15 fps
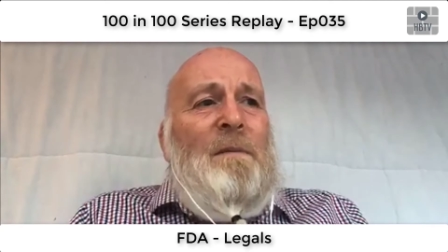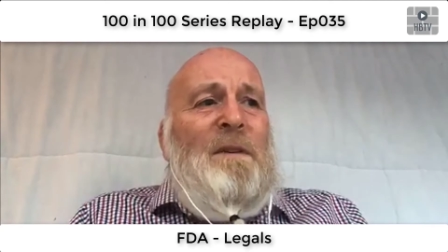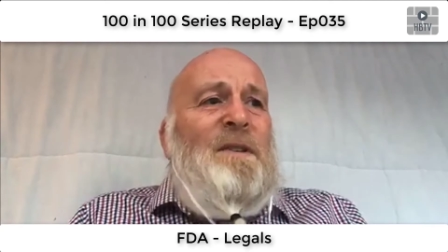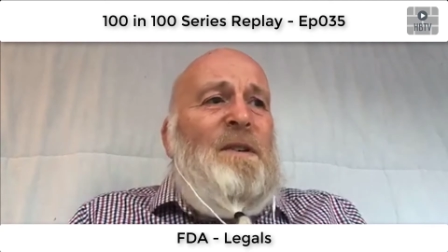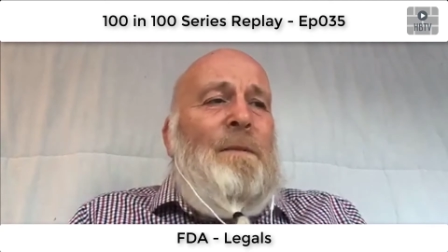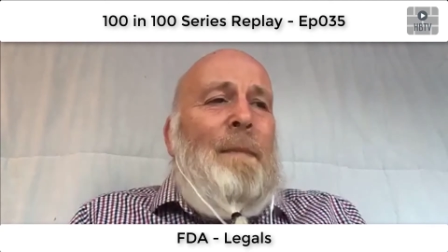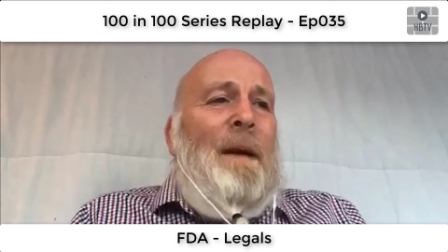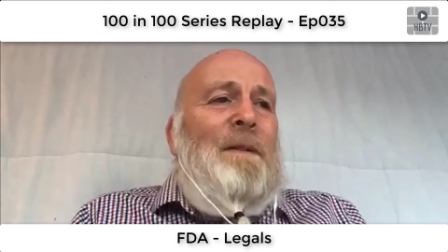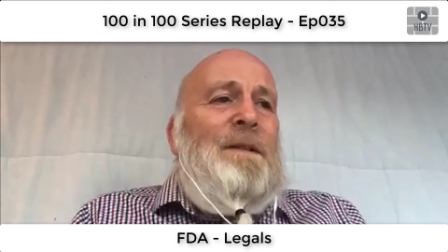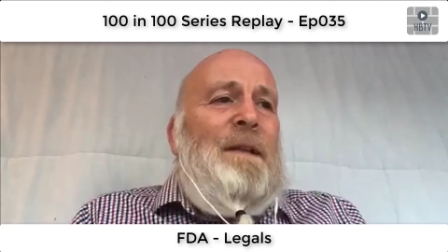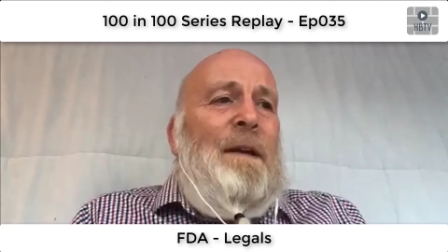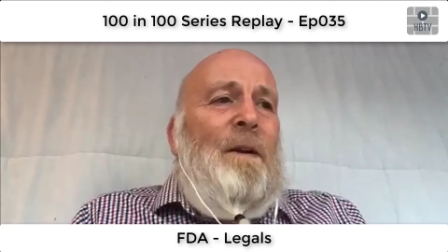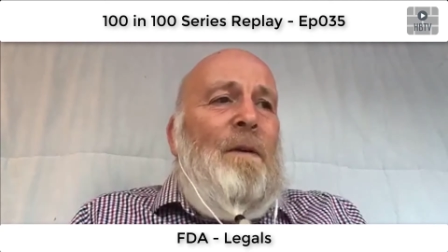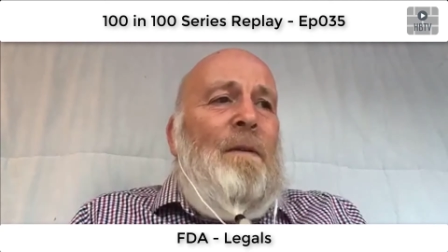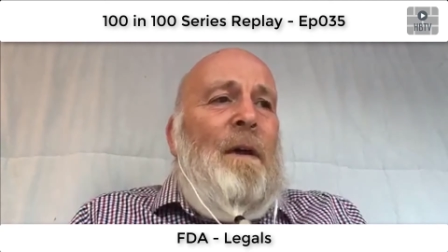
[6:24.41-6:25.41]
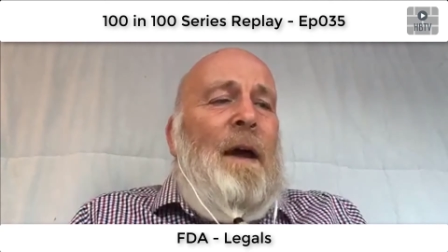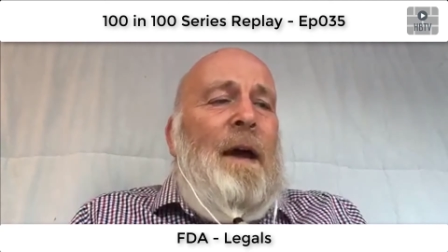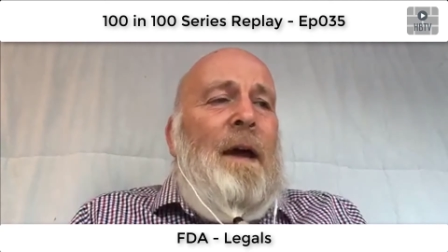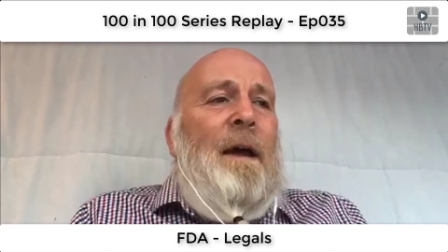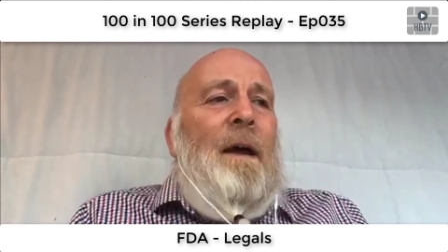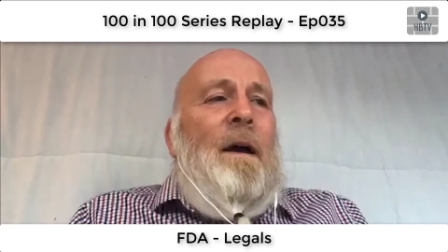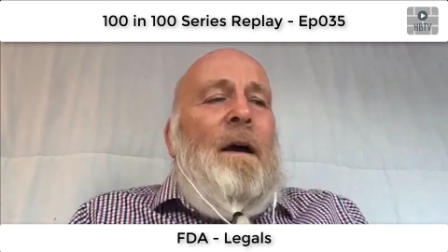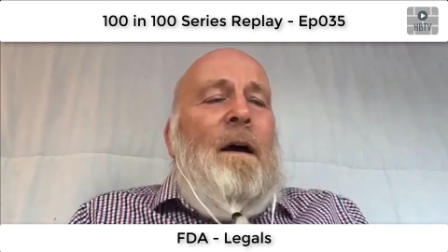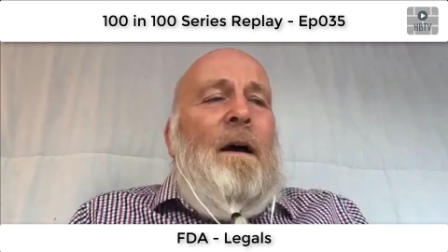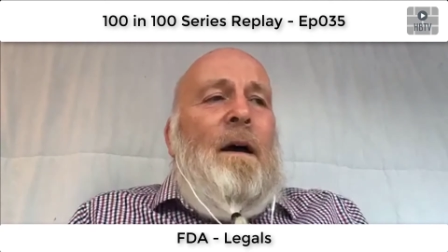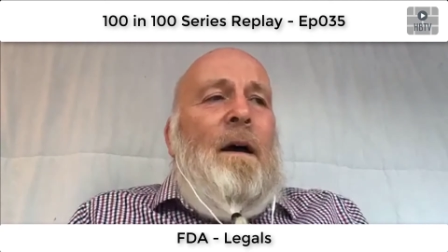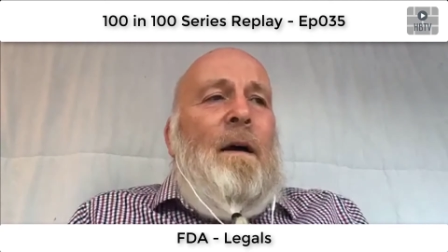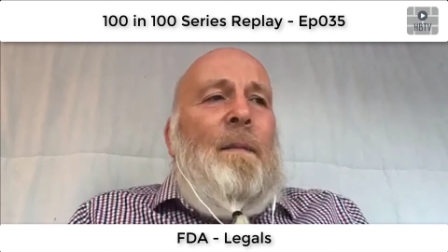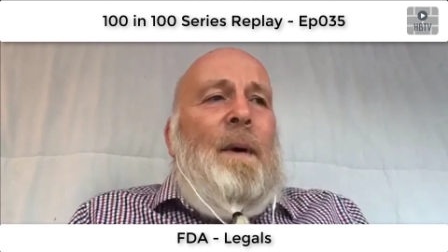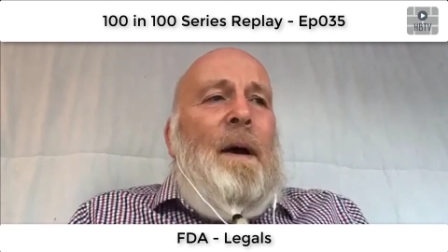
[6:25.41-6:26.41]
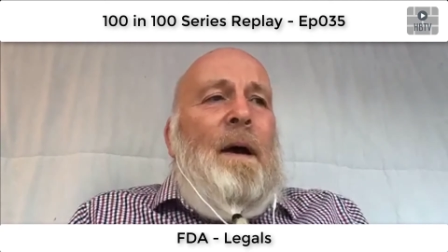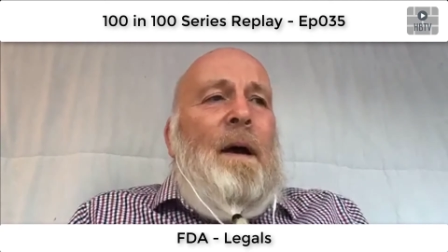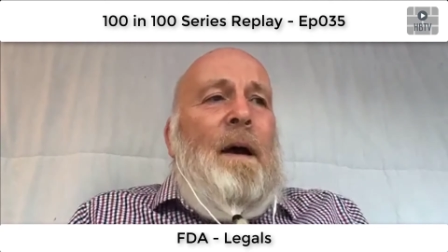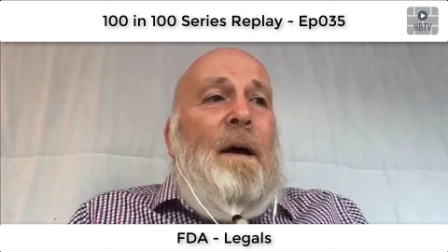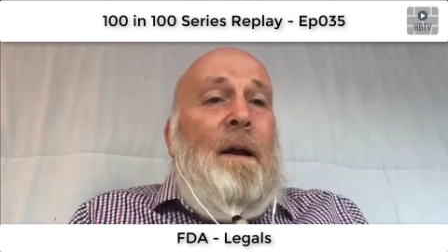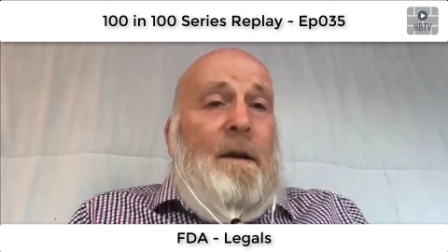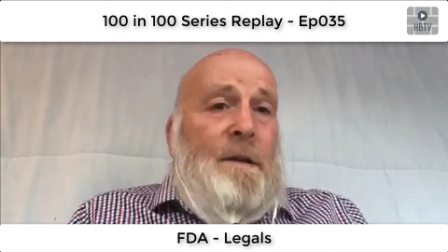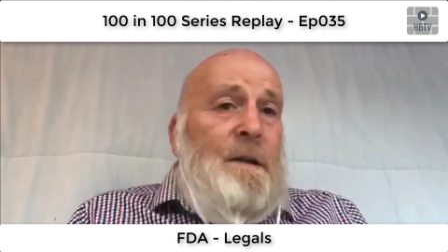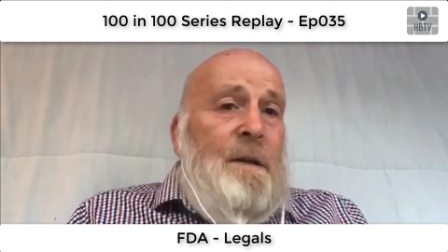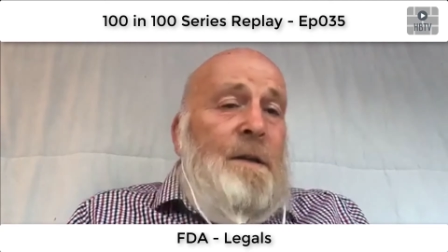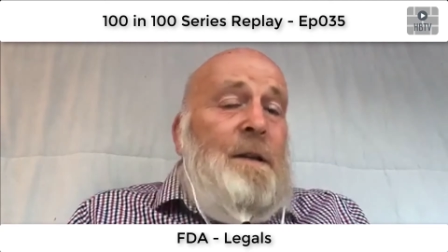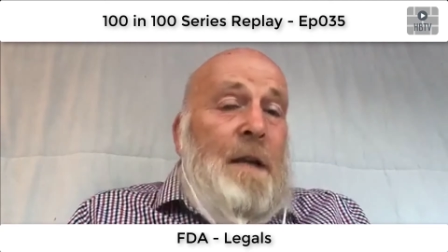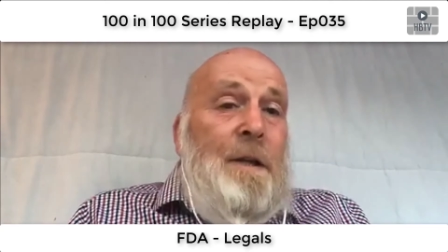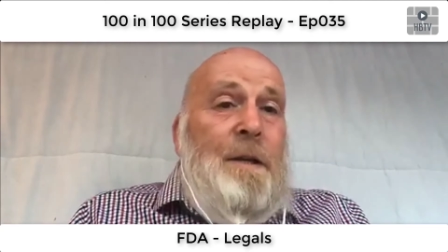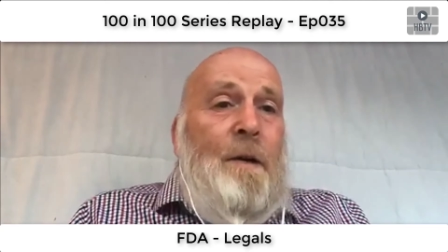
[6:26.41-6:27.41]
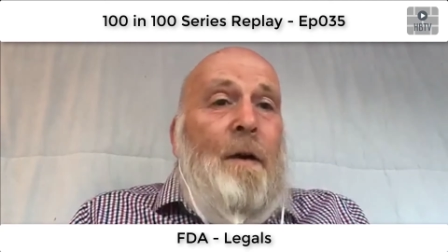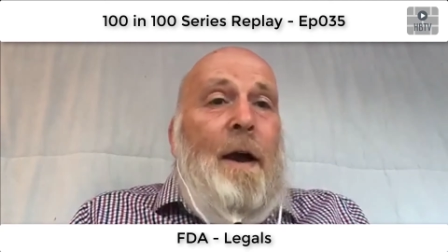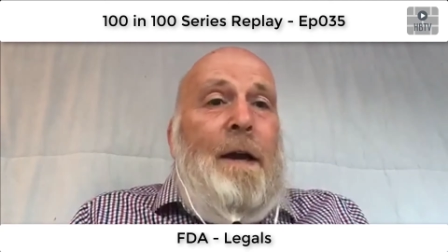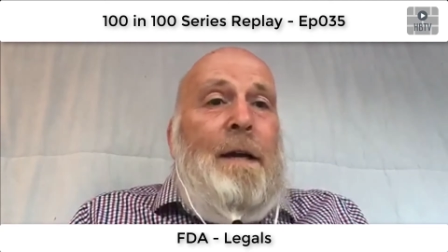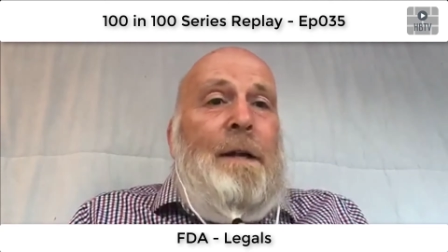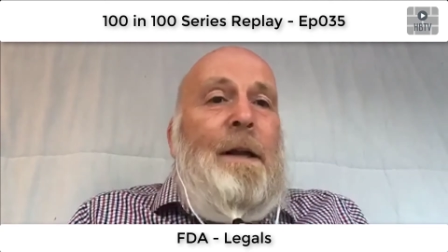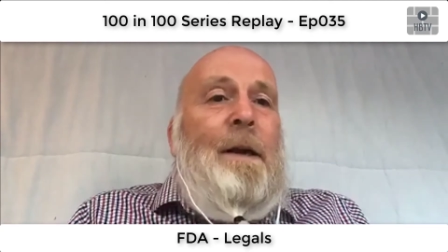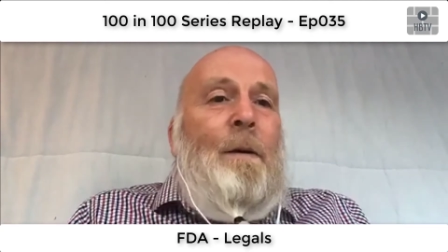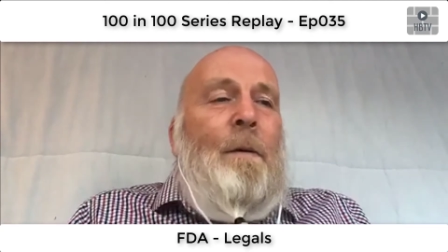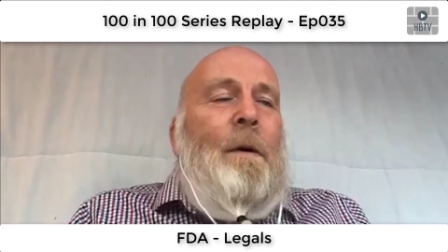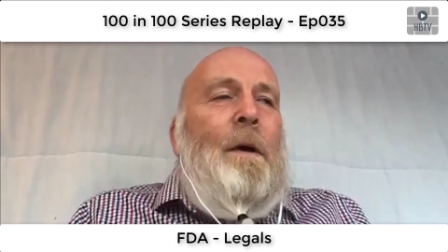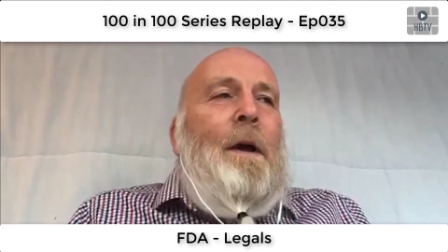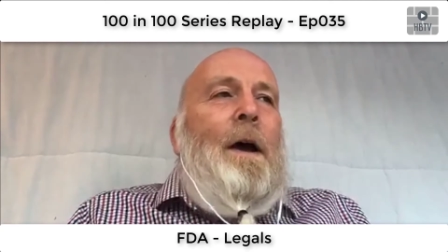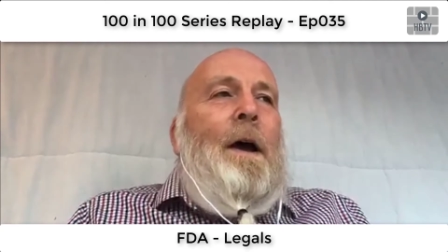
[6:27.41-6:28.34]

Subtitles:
We're 2 months in on that. It's a cracking deal.